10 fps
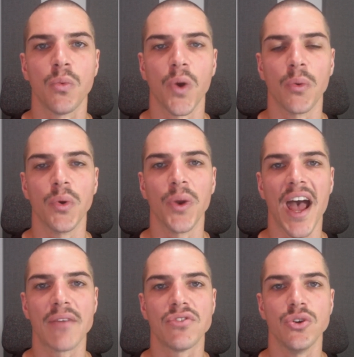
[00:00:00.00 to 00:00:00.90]
where we would
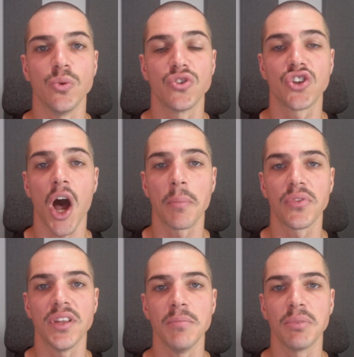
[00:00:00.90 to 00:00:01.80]
have to stop
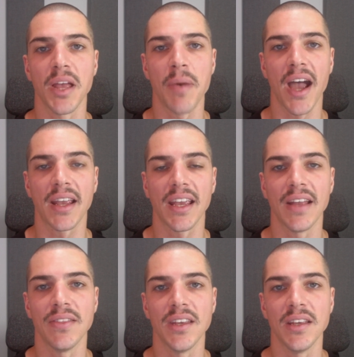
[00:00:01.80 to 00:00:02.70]
the playback
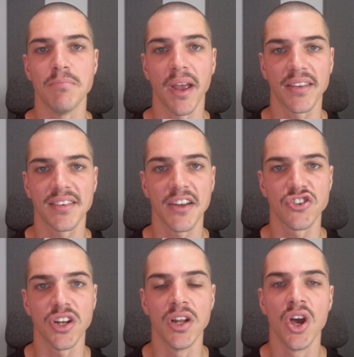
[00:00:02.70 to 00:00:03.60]
in the mix
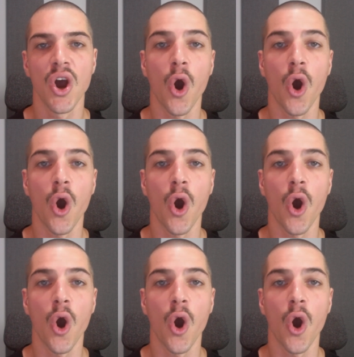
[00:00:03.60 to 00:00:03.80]
session,